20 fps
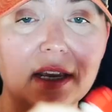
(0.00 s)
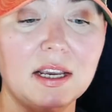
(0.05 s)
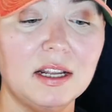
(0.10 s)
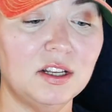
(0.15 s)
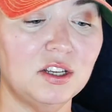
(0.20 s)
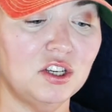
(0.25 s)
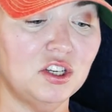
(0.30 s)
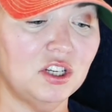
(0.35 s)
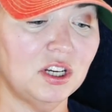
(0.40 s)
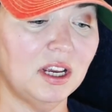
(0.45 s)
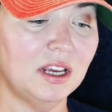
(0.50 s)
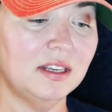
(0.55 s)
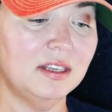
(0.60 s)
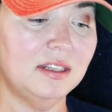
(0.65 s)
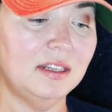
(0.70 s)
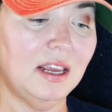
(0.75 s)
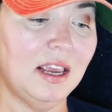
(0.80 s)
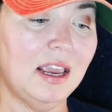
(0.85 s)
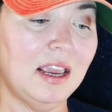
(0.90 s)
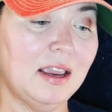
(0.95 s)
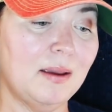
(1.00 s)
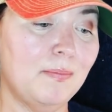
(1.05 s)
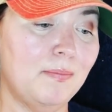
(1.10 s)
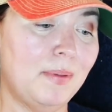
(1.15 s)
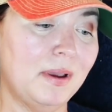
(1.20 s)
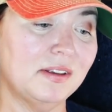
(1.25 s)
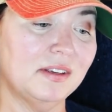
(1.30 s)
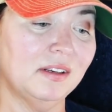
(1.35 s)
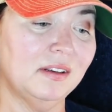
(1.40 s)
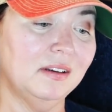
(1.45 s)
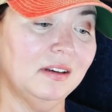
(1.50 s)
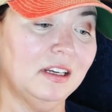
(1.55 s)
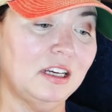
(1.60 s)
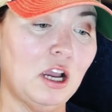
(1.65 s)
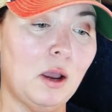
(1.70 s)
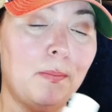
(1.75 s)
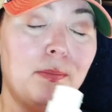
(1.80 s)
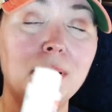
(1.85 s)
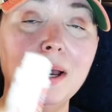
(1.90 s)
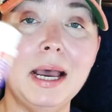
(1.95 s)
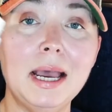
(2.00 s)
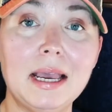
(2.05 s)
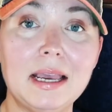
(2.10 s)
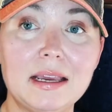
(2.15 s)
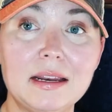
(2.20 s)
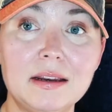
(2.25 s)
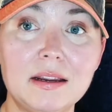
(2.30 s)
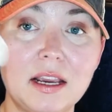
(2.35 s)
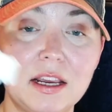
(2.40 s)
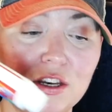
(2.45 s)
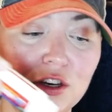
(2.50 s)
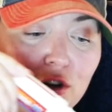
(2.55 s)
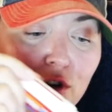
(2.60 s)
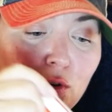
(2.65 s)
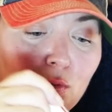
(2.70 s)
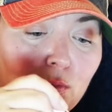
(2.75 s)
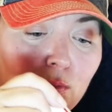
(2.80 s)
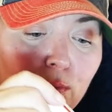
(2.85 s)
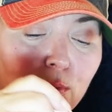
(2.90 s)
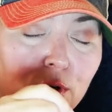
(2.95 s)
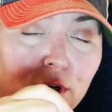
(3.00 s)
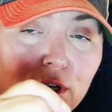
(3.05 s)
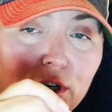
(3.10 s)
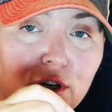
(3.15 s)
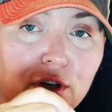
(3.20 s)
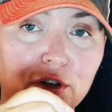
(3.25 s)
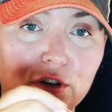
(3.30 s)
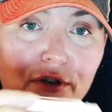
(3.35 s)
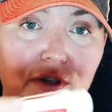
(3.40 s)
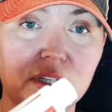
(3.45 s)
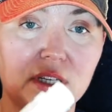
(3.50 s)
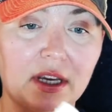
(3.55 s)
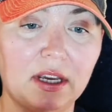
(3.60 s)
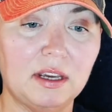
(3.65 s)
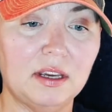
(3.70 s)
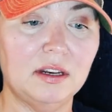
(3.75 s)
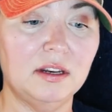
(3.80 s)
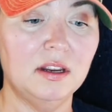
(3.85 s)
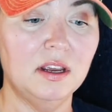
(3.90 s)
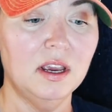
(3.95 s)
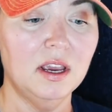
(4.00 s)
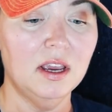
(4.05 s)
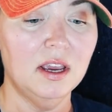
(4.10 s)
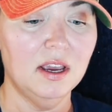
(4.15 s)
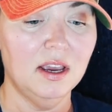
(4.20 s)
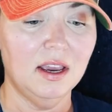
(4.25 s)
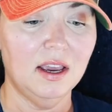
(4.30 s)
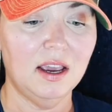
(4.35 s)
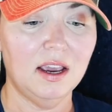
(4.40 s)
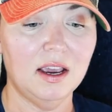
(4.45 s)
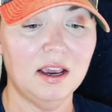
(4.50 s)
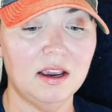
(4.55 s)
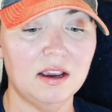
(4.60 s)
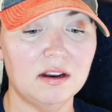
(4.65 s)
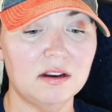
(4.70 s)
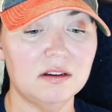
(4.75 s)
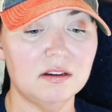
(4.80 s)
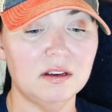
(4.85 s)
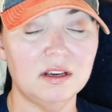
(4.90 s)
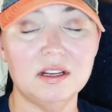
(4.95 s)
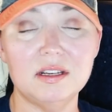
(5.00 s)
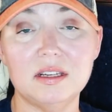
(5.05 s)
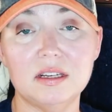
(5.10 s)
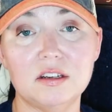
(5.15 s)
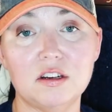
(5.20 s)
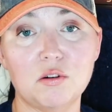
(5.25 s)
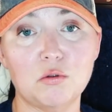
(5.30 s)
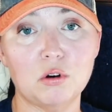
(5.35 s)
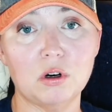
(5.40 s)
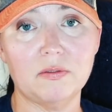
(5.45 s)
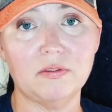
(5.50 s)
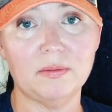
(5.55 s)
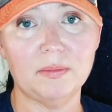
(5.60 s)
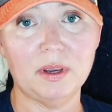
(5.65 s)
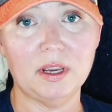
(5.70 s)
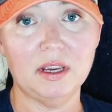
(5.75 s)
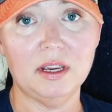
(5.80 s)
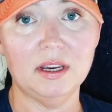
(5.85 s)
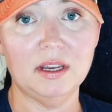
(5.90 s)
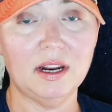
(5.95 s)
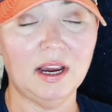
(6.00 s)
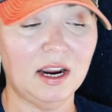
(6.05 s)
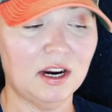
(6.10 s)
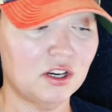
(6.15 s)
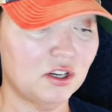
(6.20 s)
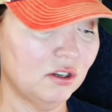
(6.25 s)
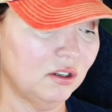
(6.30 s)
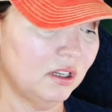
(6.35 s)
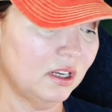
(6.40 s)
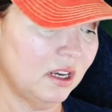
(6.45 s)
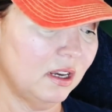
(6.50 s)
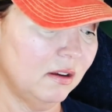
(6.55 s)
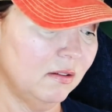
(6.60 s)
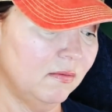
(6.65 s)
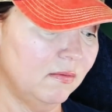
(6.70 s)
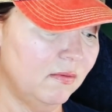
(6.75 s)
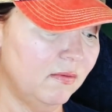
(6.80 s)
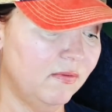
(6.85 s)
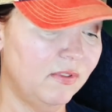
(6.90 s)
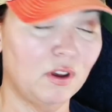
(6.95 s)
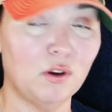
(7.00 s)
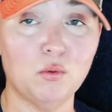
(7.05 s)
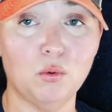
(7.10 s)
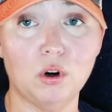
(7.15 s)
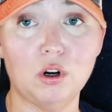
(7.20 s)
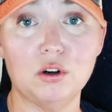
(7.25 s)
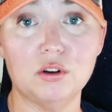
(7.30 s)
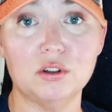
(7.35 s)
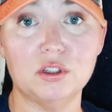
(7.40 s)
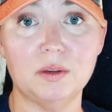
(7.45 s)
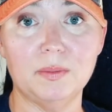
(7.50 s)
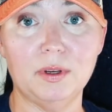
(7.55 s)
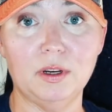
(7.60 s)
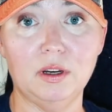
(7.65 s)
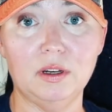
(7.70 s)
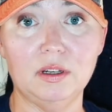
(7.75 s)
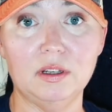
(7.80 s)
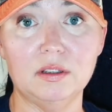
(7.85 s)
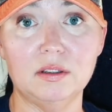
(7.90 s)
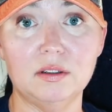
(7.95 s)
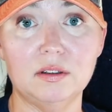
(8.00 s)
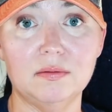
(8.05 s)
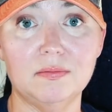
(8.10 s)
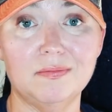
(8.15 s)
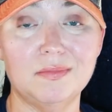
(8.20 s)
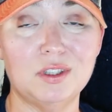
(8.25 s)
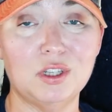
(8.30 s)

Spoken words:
It's just basically like a pen and you put it on your skin, and it did not work for me. It actually felt worse, to be honest.